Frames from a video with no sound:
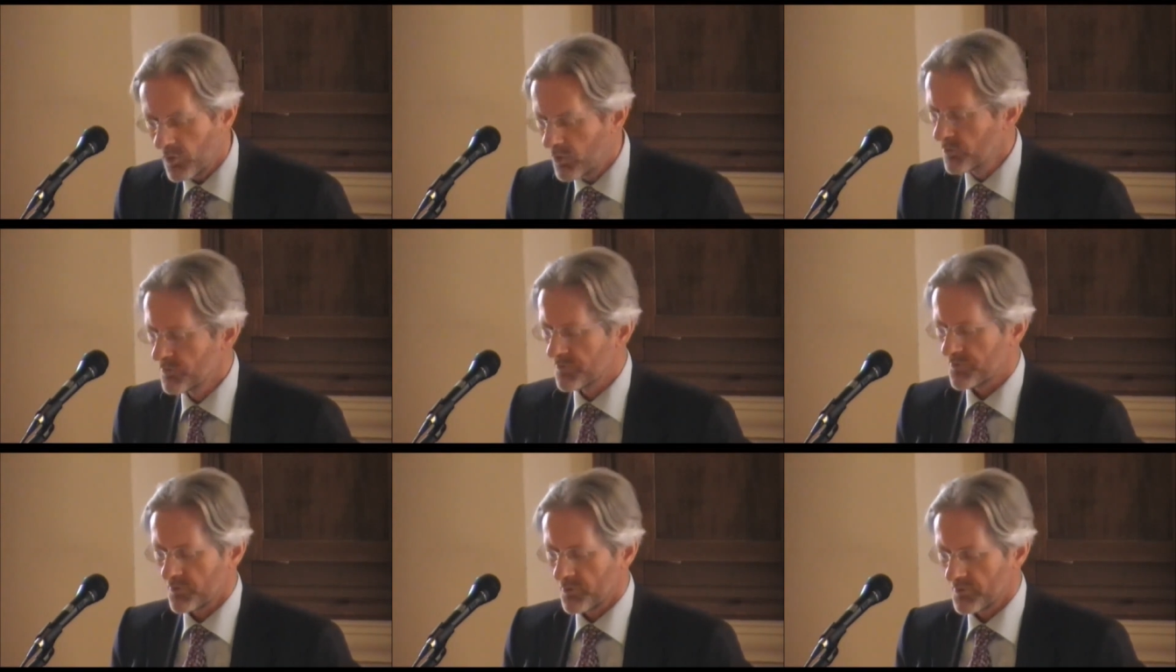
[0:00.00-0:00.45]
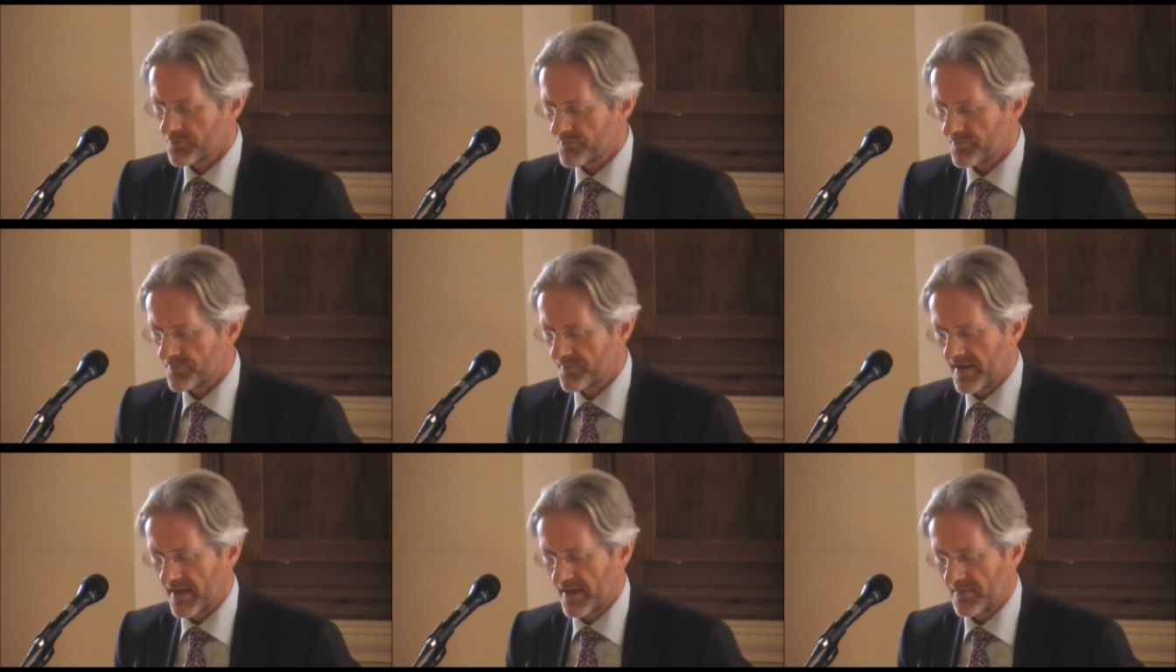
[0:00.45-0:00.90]
all sorts
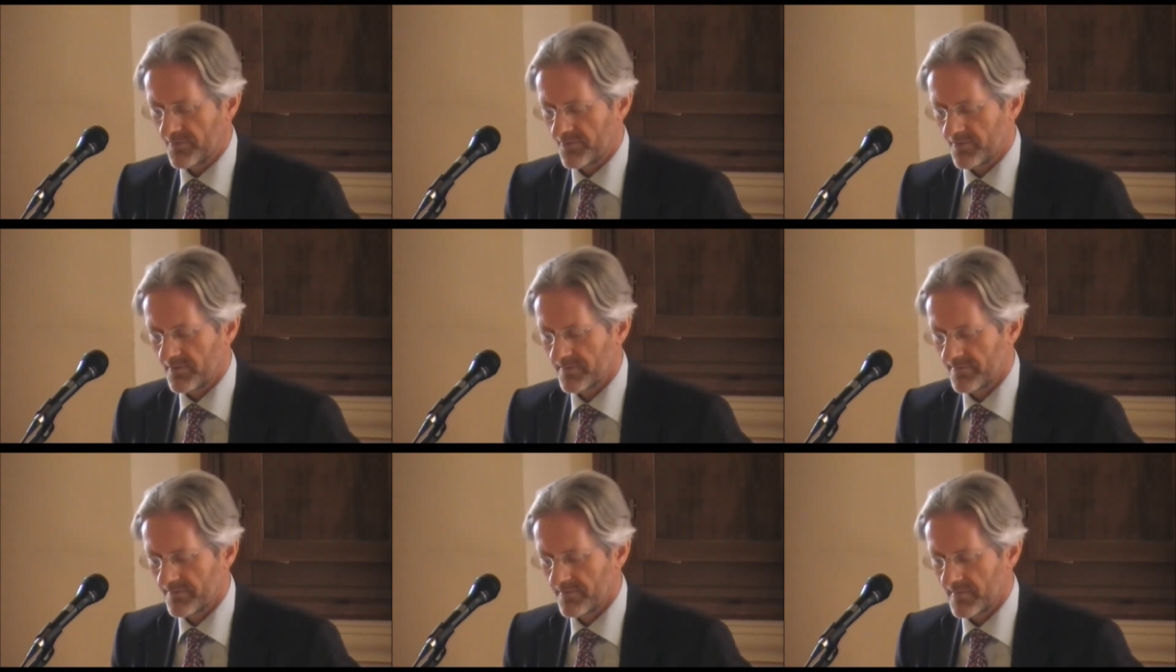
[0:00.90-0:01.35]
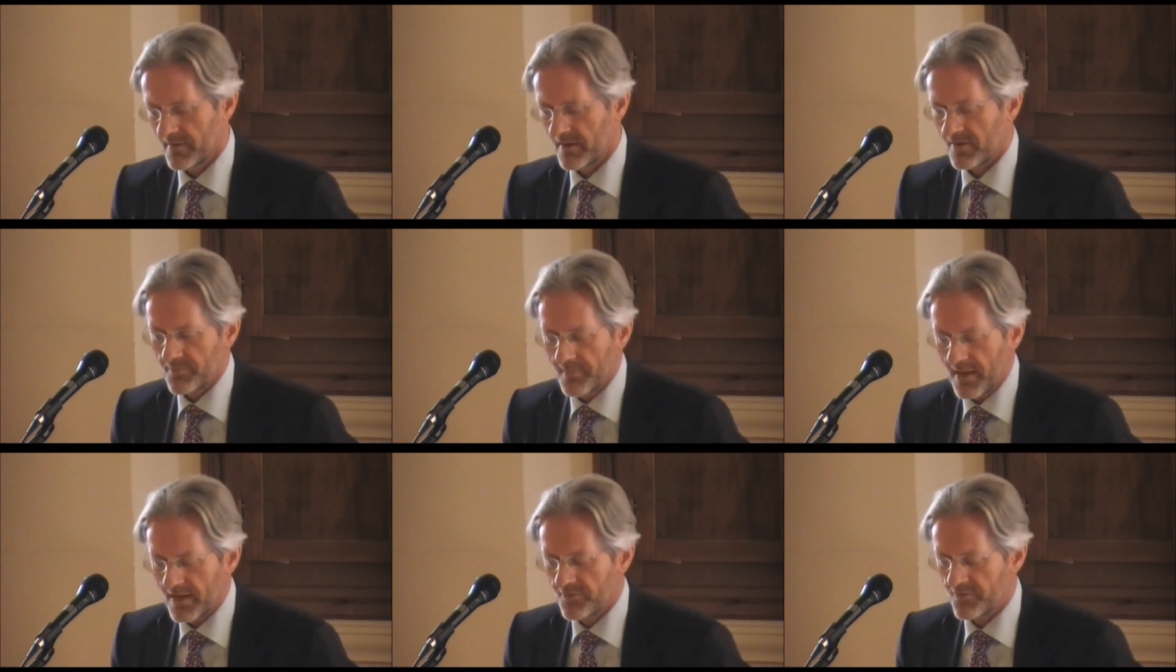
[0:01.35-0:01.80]
of names,
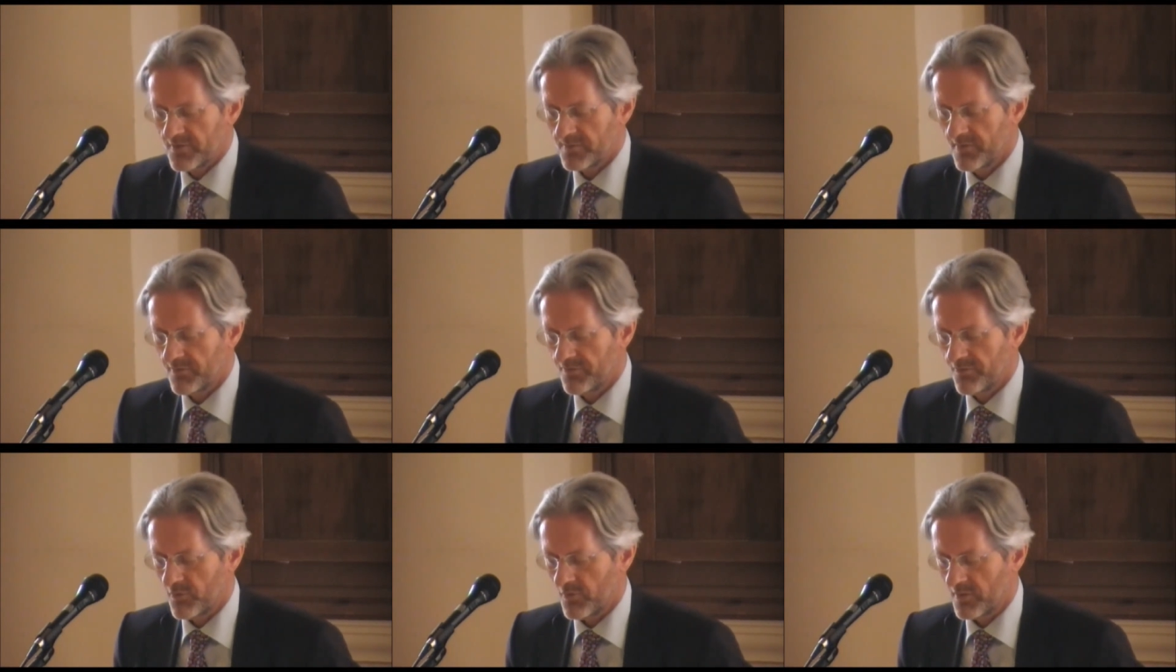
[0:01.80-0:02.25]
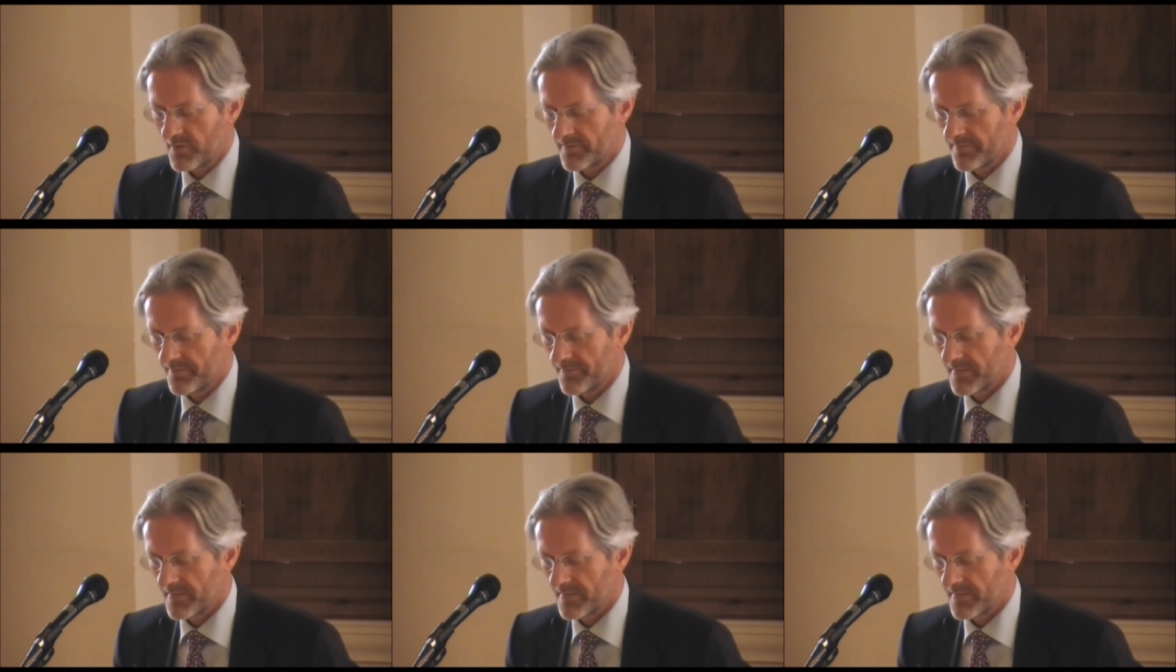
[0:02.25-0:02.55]
as mentioned before,